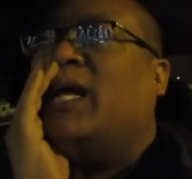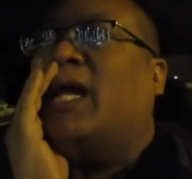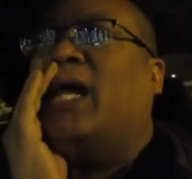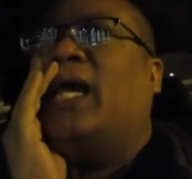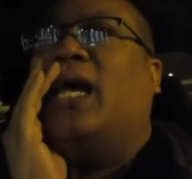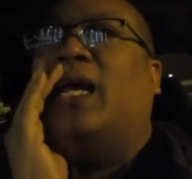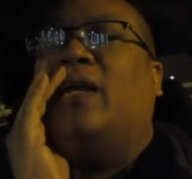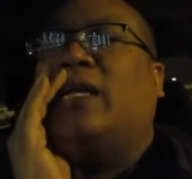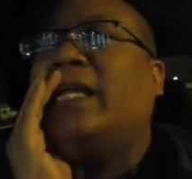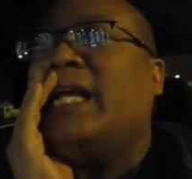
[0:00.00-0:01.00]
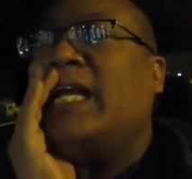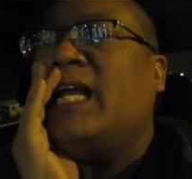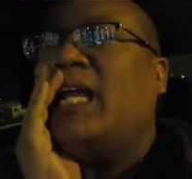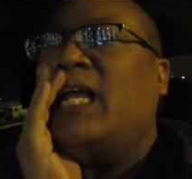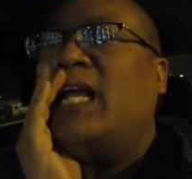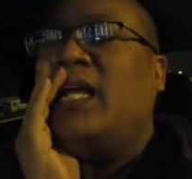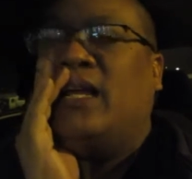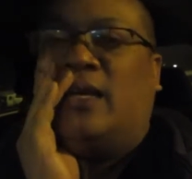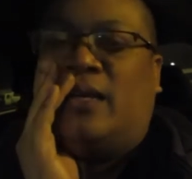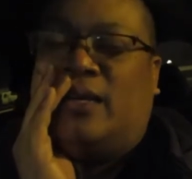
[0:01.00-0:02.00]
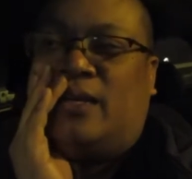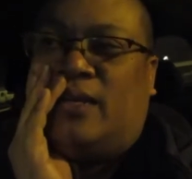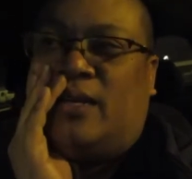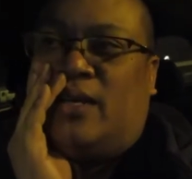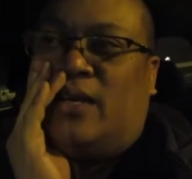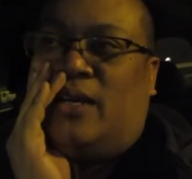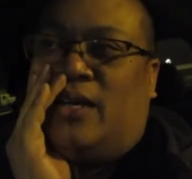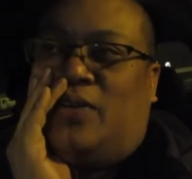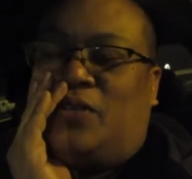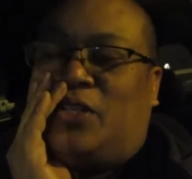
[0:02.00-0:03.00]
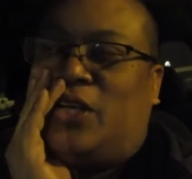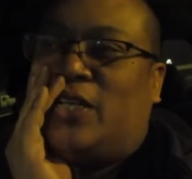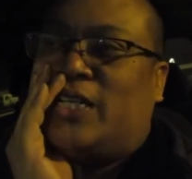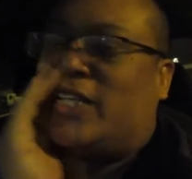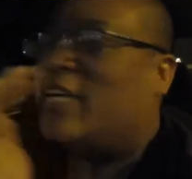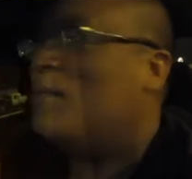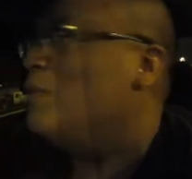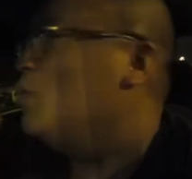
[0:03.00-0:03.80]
and cleaning. It was good just to come